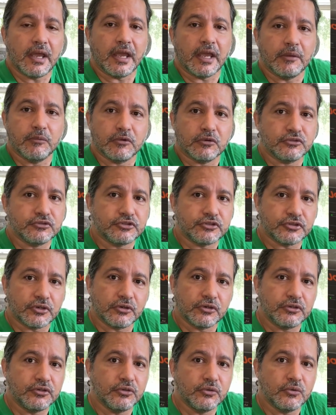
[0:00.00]
It will
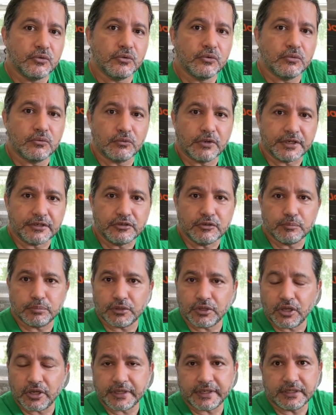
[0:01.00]
show you when you
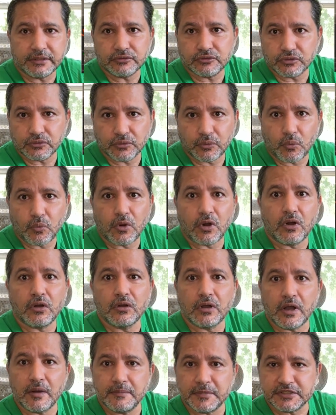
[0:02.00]
plug it into the wall
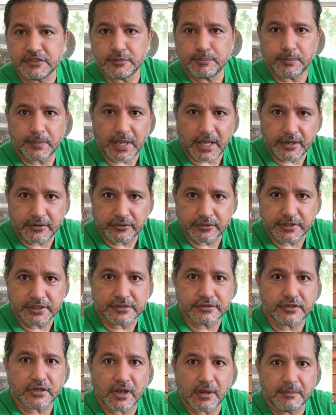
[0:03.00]
how much battery
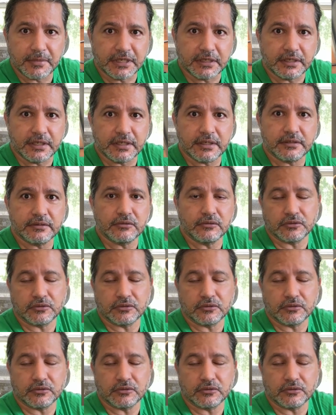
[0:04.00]
is coming in,